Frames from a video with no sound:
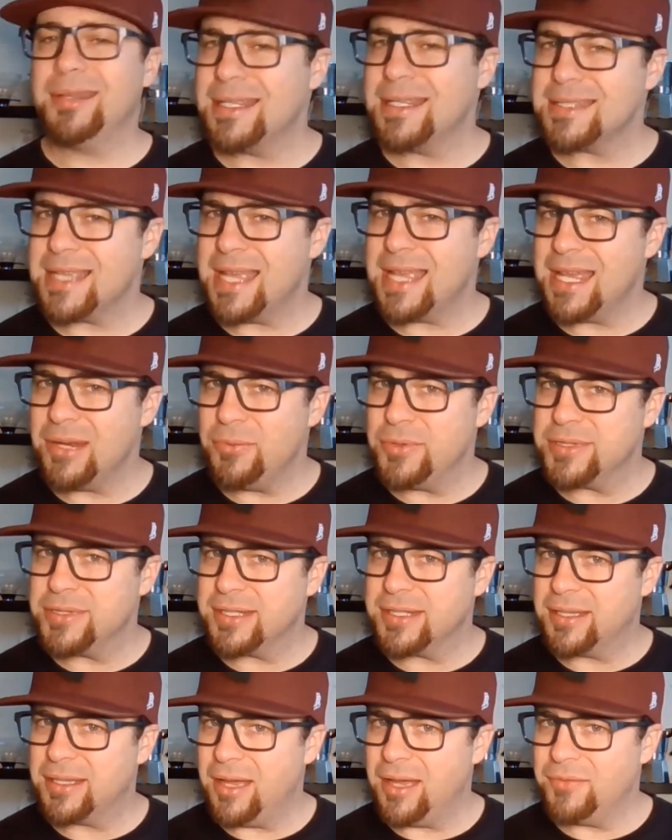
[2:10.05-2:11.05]
That's kind of what
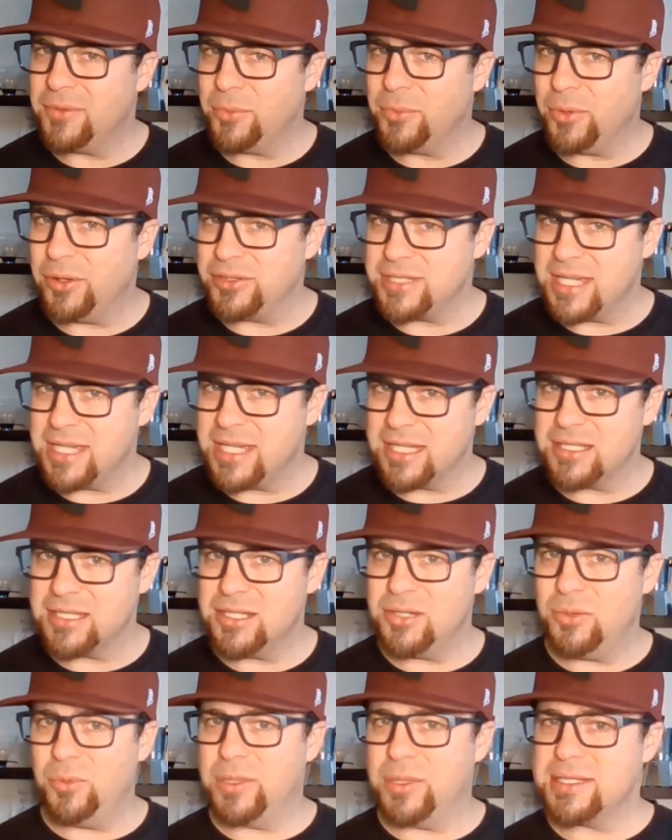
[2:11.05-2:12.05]
the coffee world's like
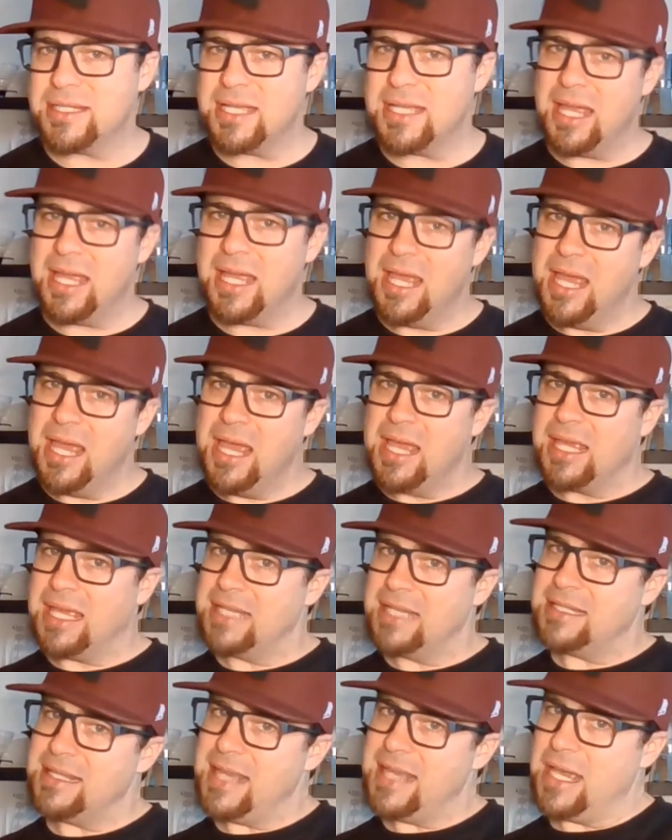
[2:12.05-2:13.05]
too. Once they
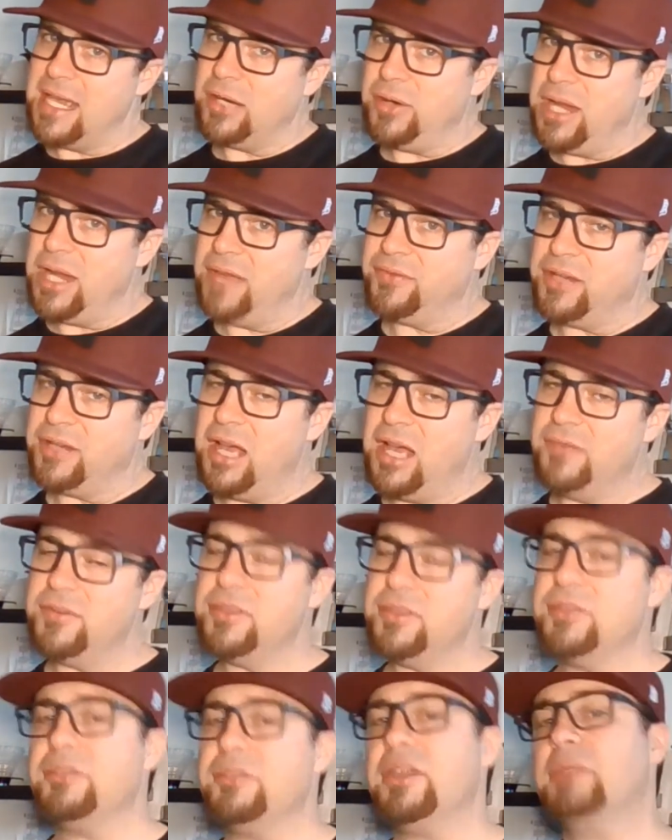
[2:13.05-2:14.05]
get to that craft
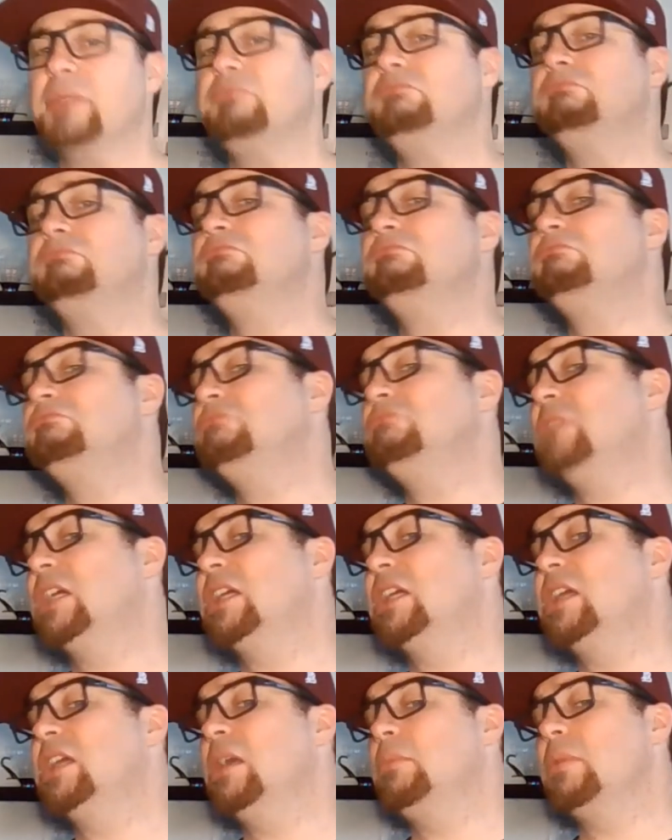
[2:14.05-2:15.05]
coffee, they're like, mm, I
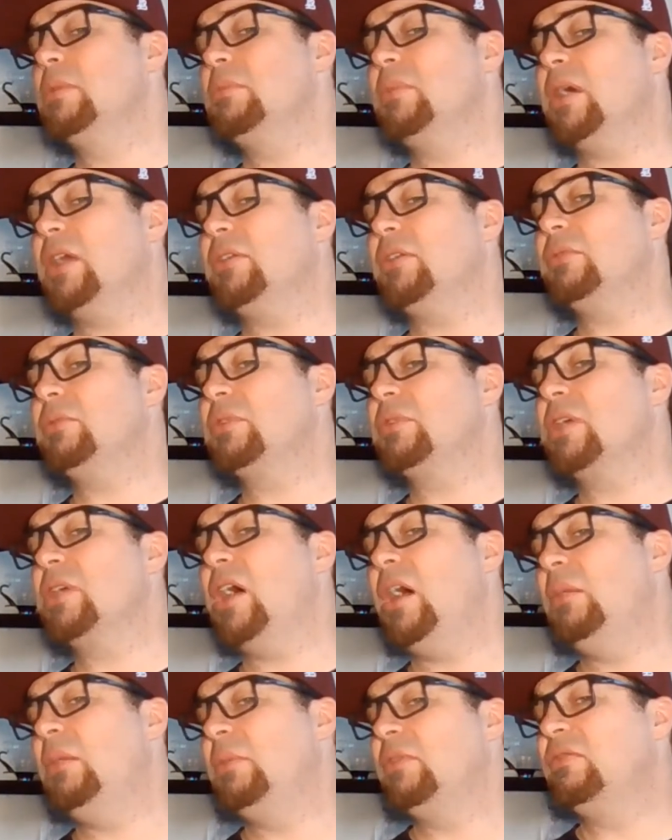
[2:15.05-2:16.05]
can't be bothered with
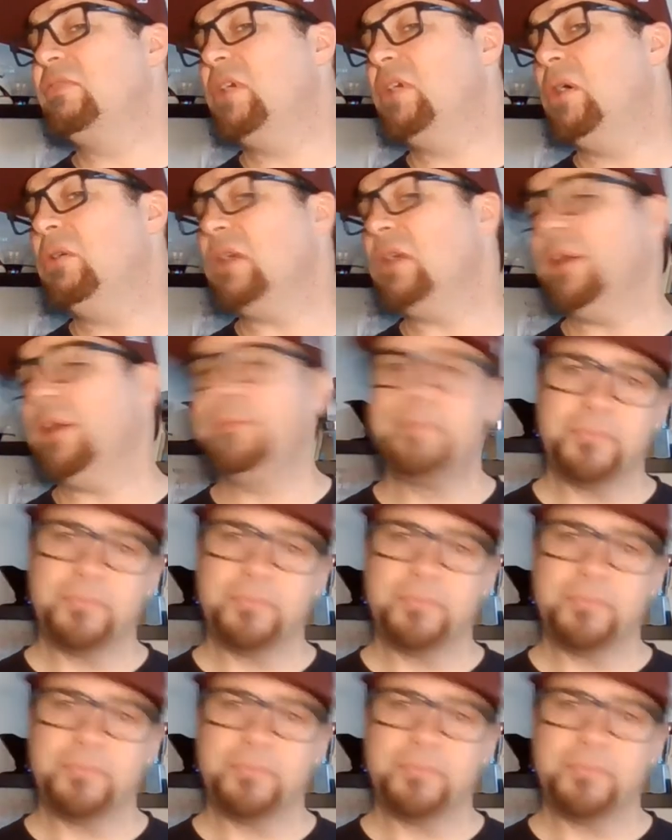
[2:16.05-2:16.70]
common folk.